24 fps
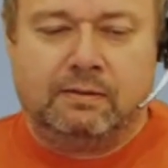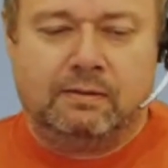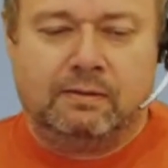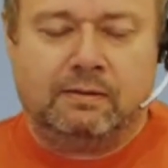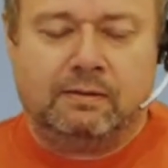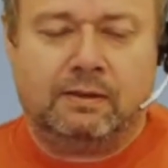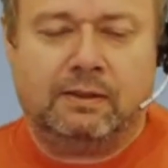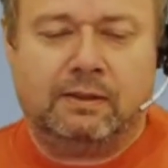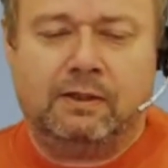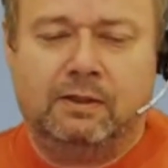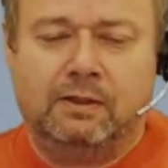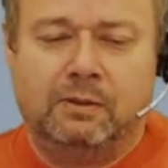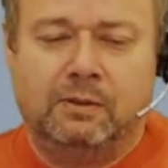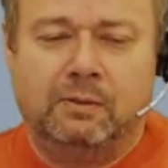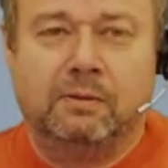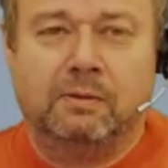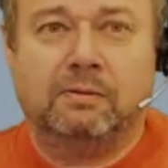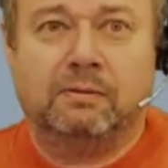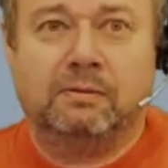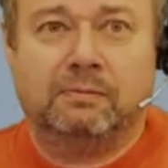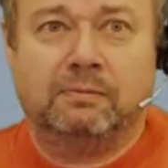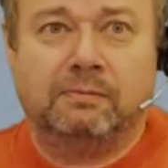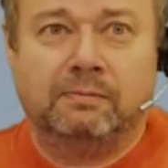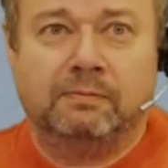Thank you,
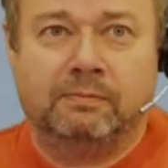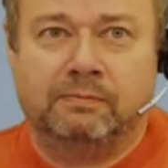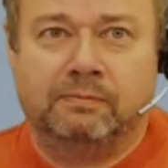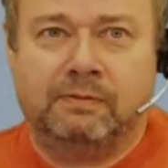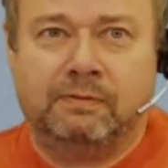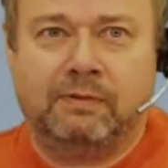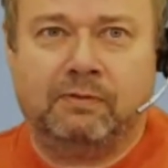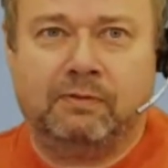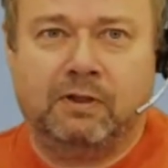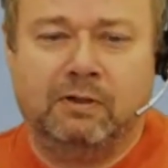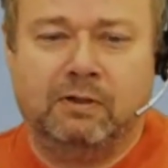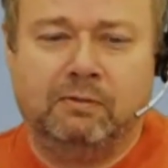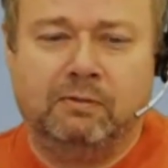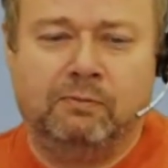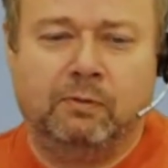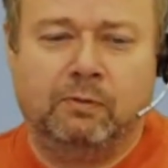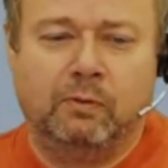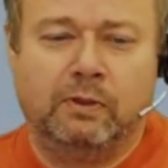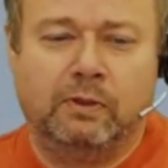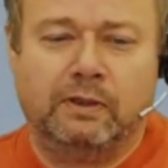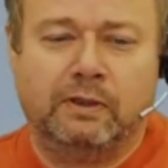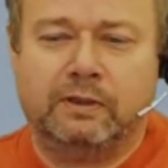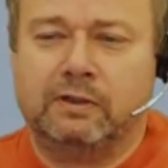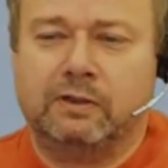Flavio,
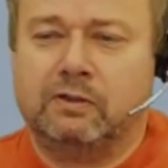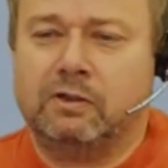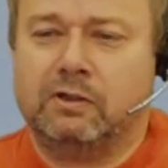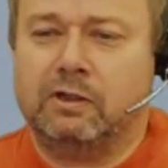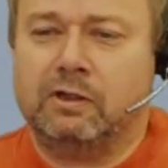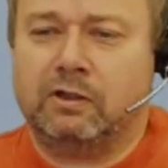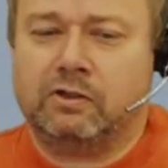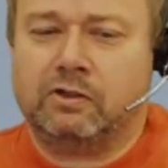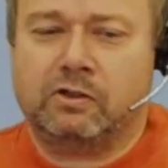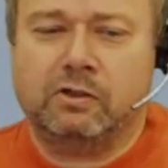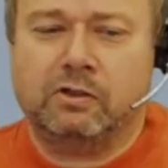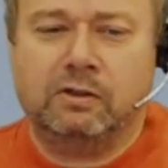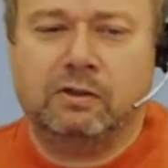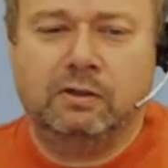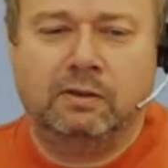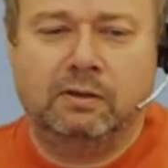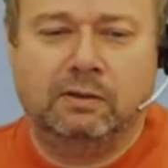for that introduction.